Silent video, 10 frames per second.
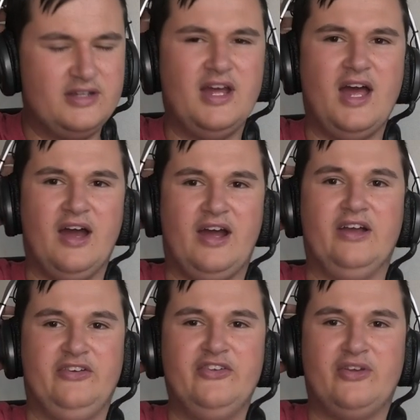Yeah,
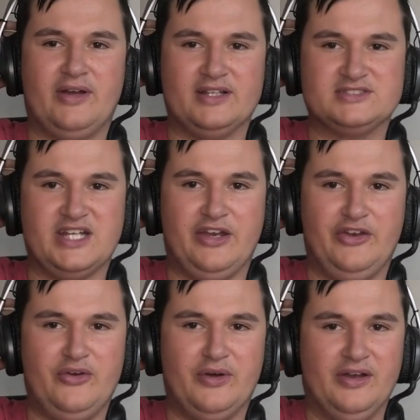okay, she's going insane. I
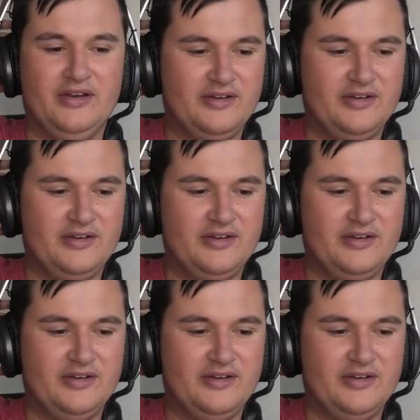knew it.